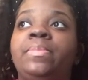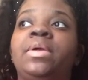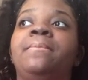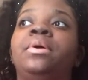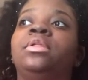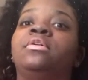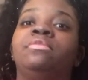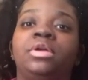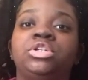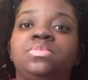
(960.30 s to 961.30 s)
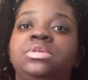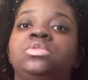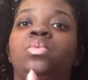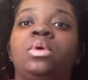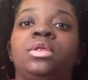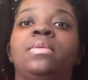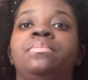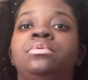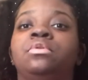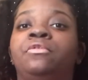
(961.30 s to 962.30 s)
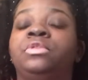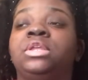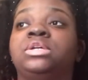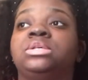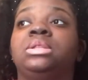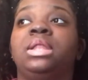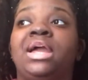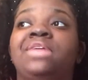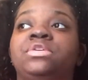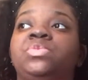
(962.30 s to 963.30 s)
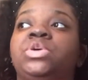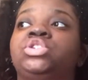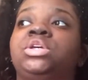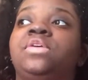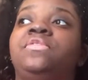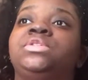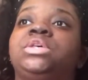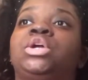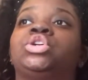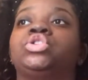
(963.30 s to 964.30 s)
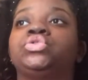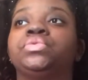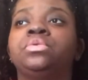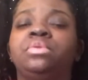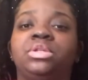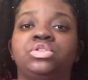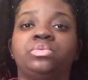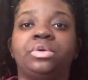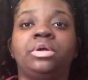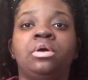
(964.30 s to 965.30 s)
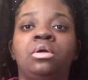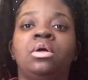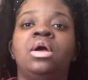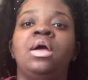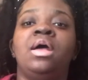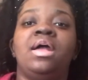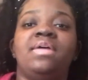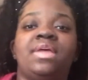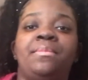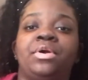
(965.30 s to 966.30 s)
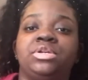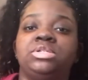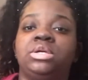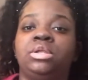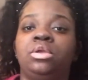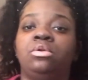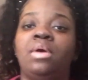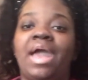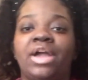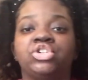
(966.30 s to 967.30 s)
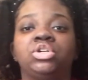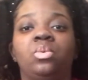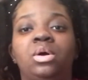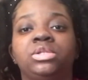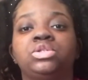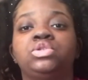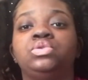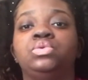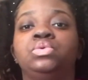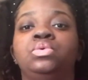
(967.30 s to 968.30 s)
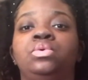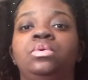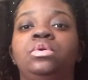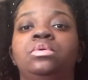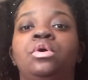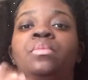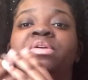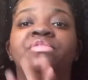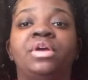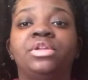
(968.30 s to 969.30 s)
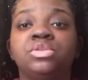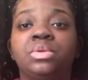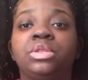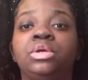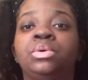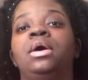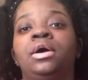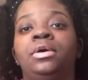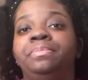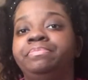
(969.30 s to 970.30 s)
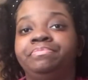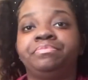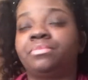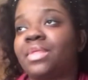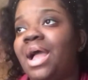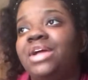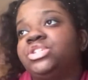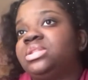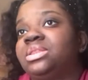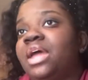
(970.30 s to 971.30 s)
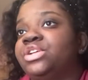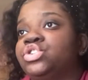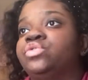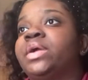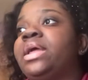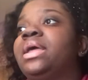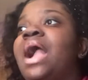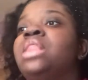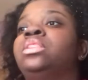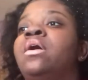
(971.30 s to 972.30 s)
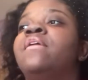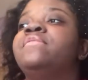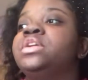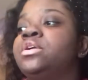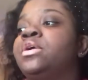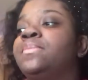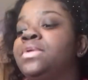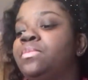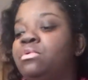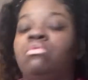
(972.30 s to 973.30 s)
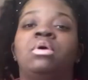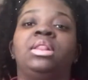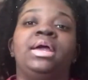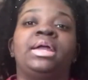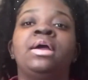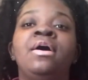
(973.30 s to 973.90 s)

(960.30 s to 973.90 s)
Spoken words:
and building friendships is one of the beautiful things in life, especially if it's like true and it's real and that person, you know, actually wants to, you know, be friends with you. I just think that is great. Like, I love hearing people who are like